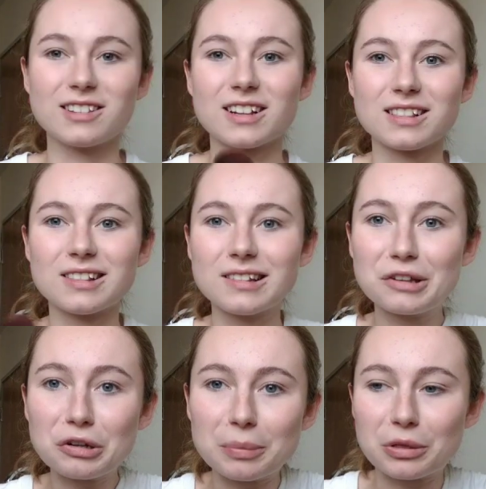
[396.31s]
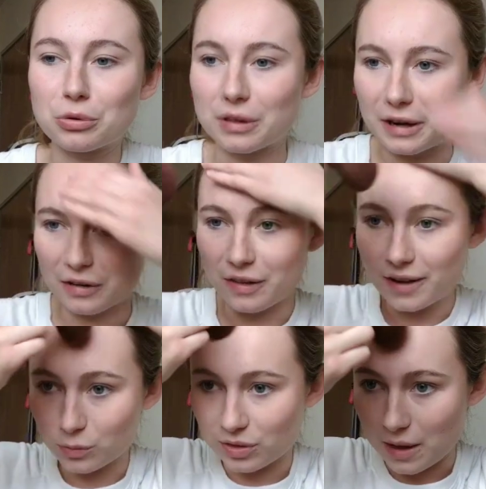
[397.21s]
and then a little bit through the
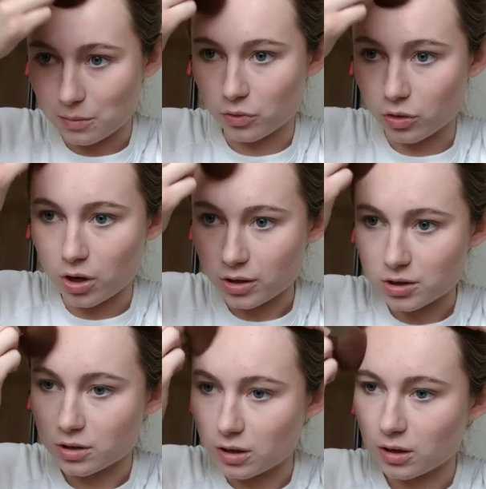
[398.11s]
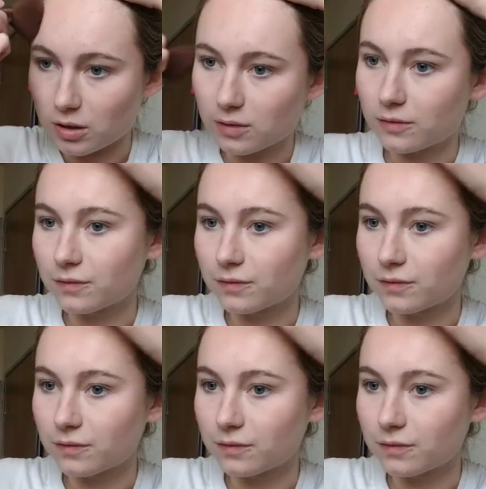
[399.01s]
hairline with that bronzer.